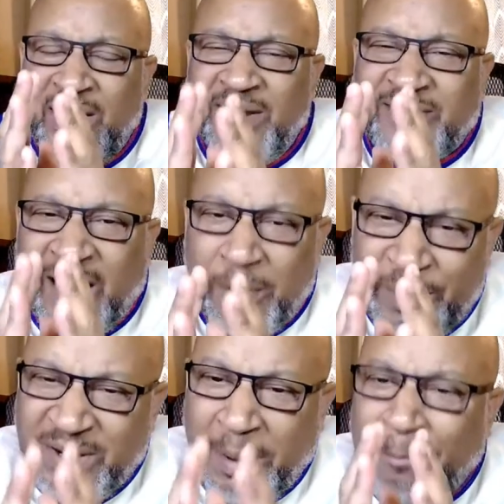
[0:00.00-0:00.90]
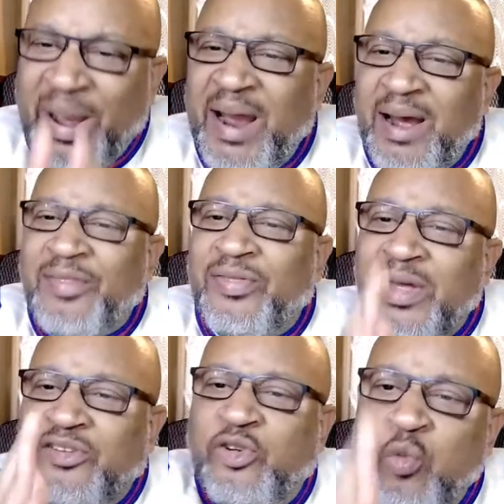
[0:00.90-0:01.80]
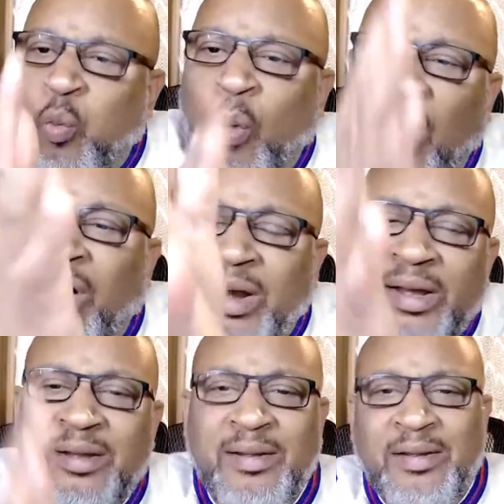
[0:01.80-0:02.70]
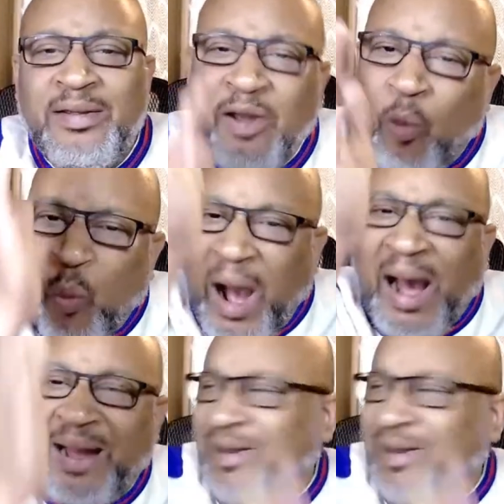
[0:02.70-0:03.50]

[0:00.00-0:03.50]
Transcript: It's got to be that path that you walk, your why.